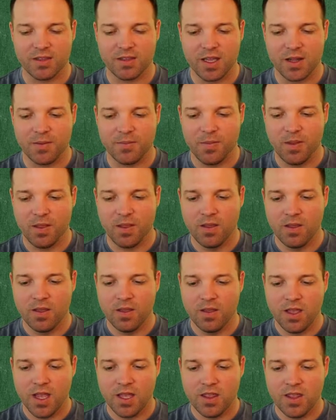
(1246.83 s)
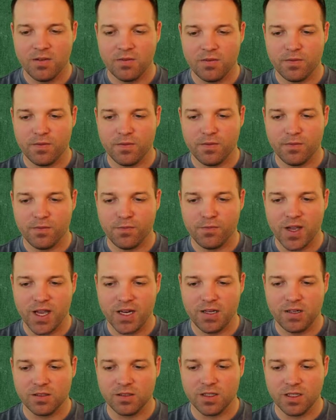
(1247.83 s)
that. And then
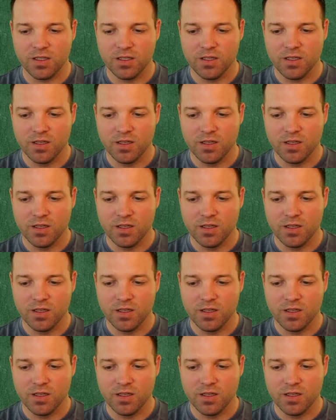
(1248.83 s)
finally,